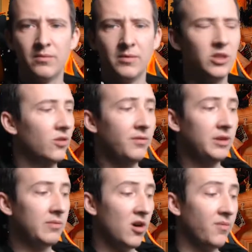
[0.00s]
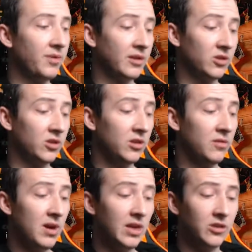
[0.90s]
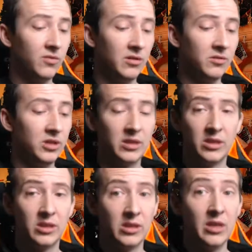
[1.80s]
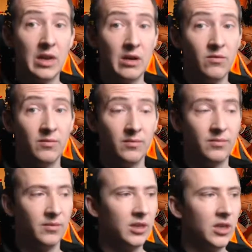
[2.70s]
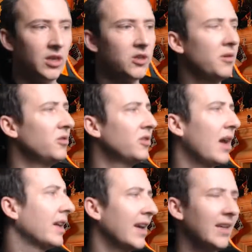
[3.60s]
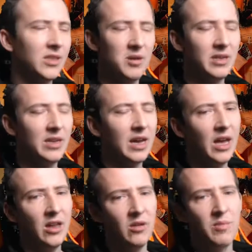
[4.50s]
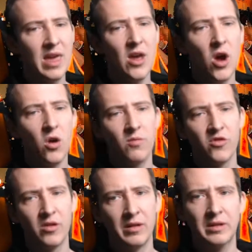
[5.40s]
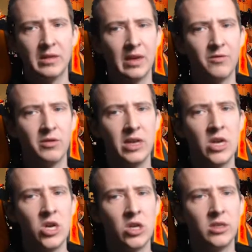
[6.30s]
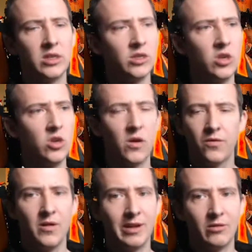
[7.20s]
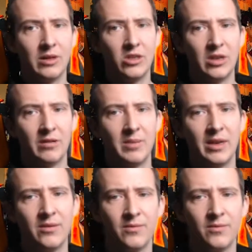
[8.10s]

It's already popular, so you might as well just, you know. I suppose I can spend a little bit on priority delivery, just not 30 quid, you know what I mean?